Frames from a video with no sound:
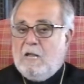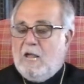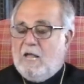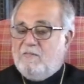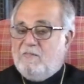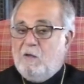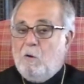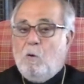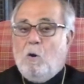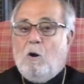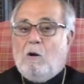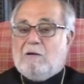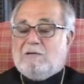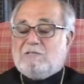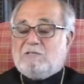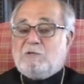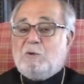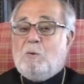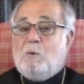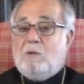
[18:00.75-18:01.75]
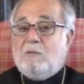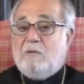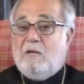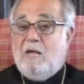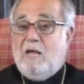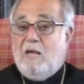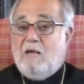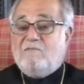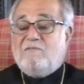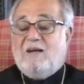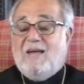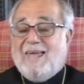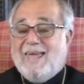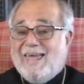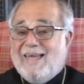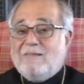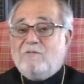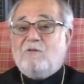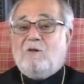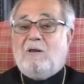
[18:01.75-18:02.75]
And they will also want to have a
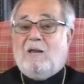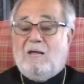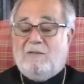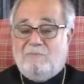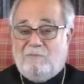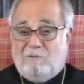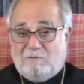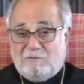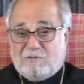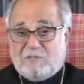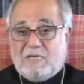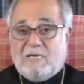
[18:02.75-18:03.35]
handle on those